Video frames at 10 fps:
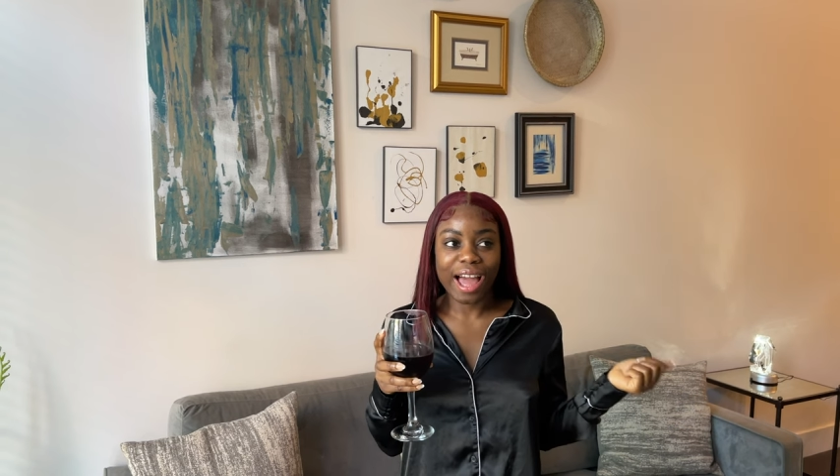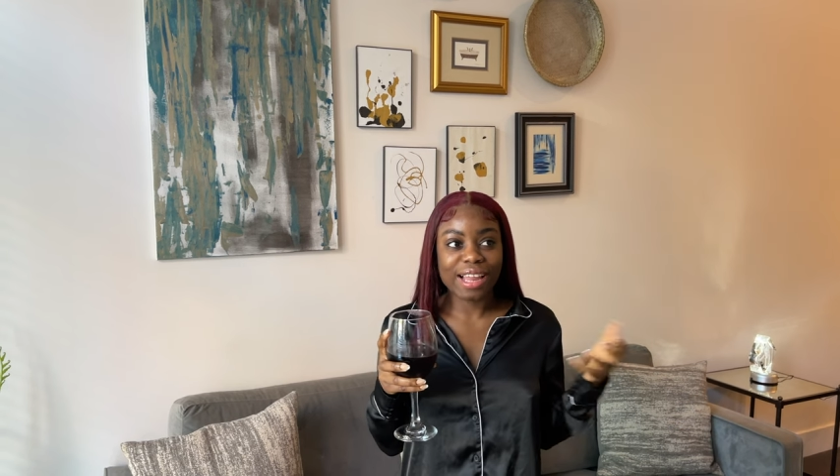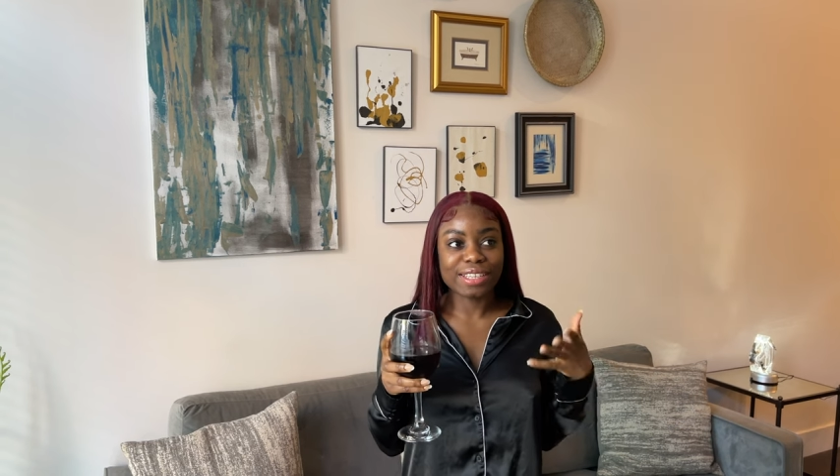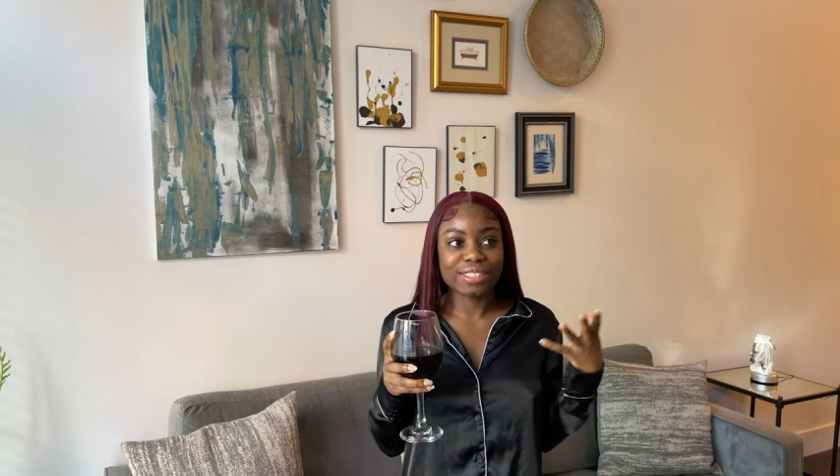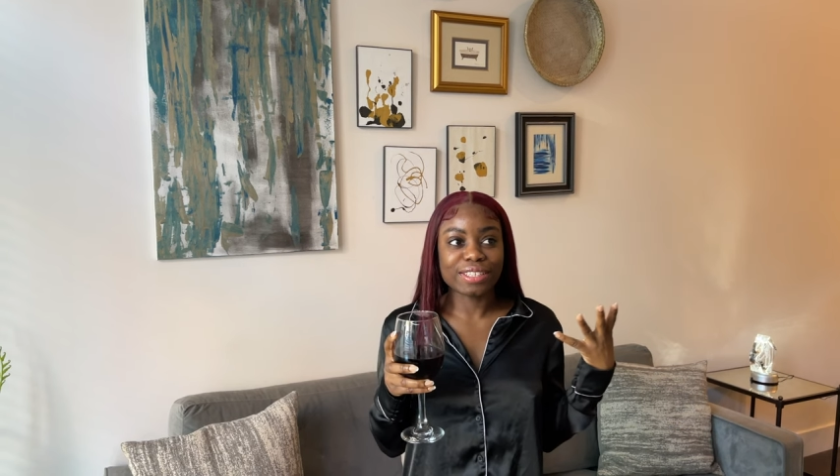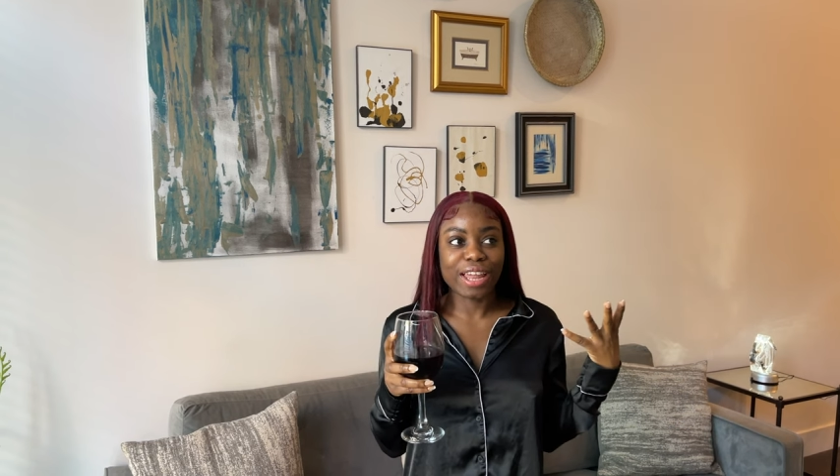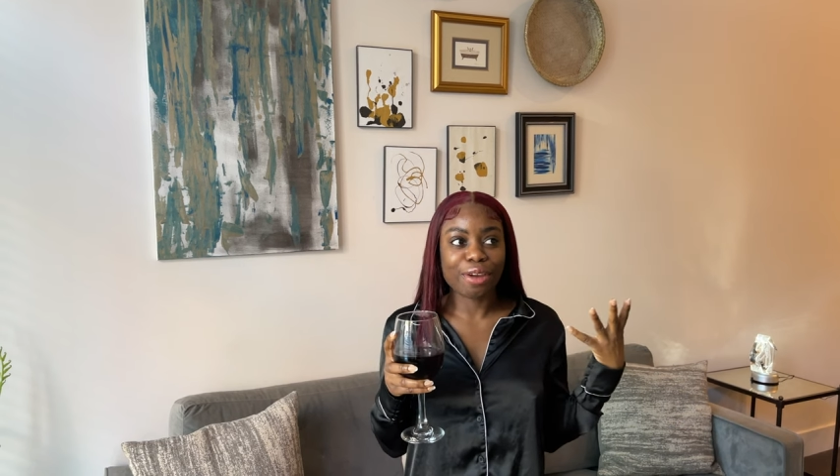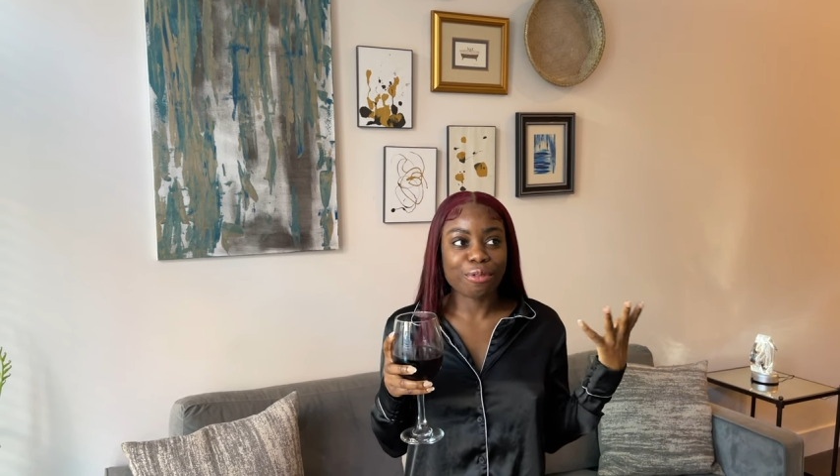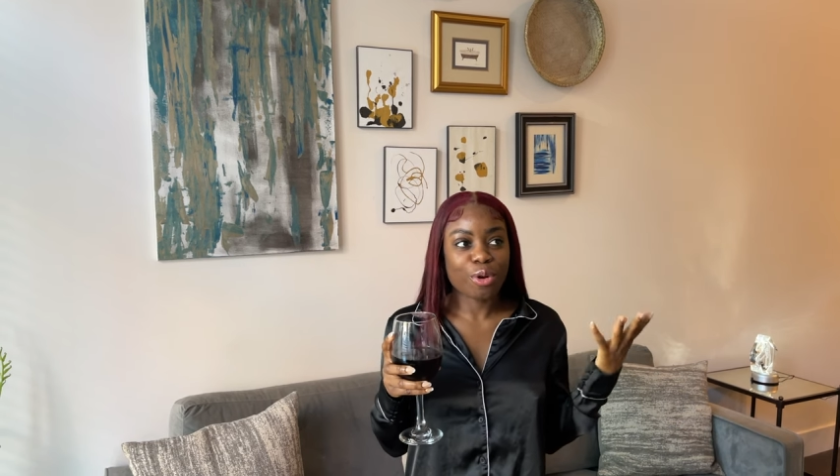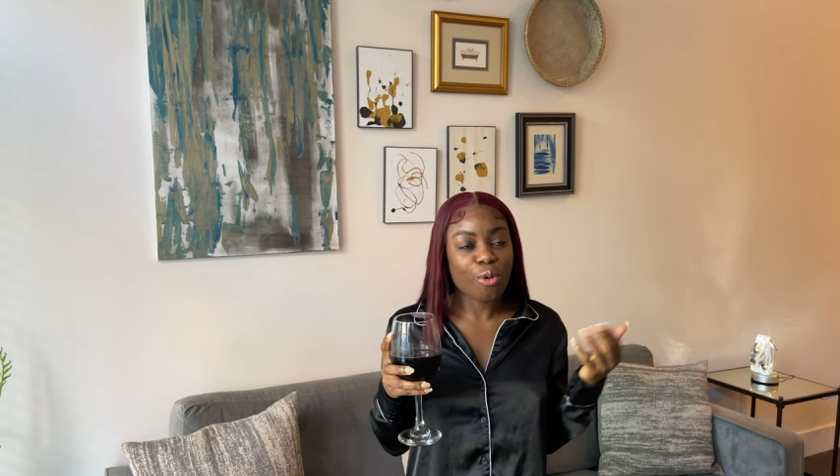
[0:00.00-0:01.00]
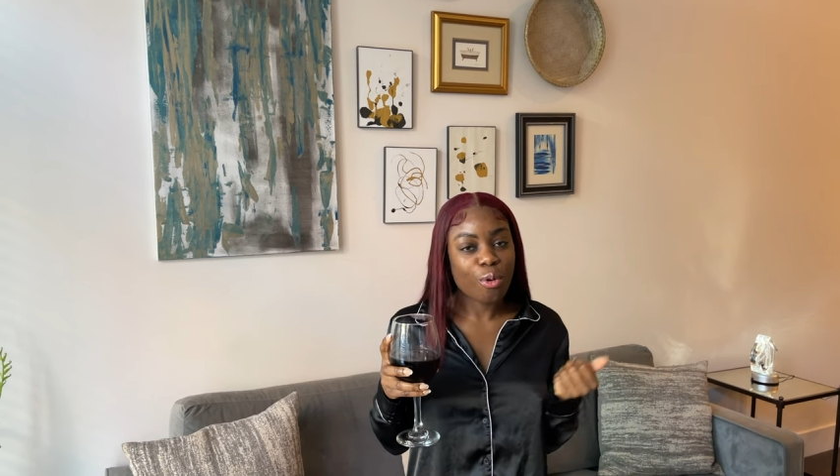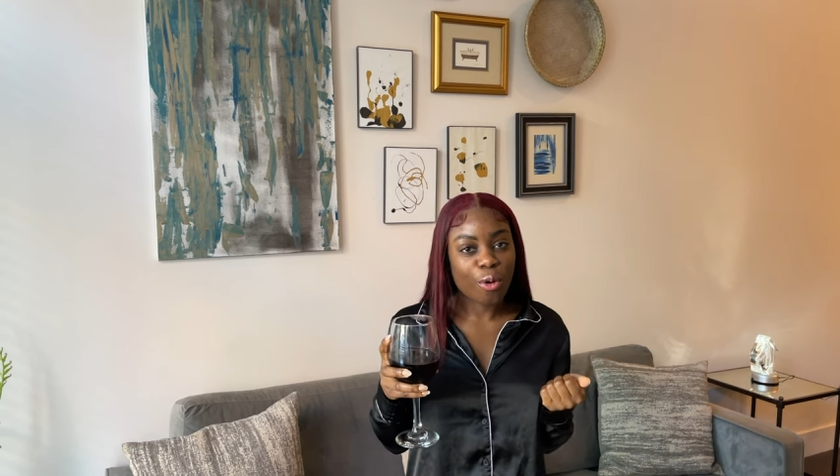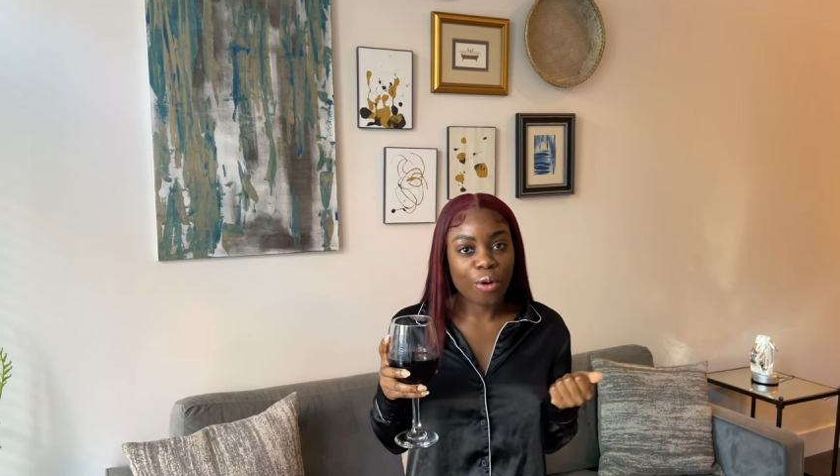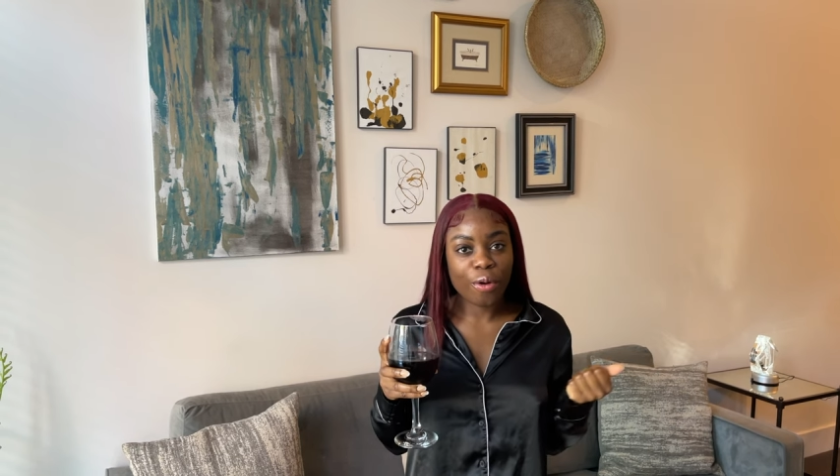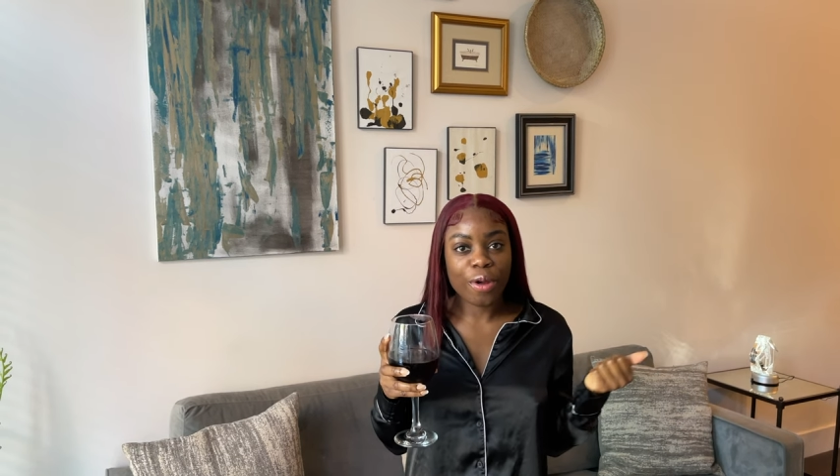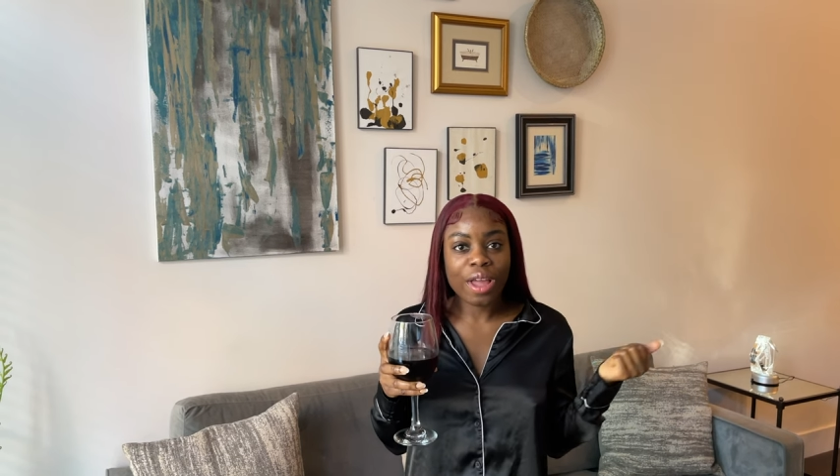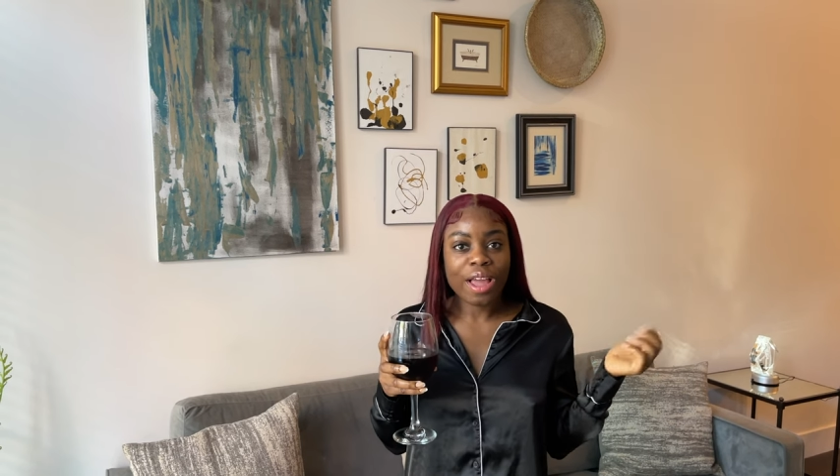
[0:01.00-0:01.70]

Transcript: I need to like record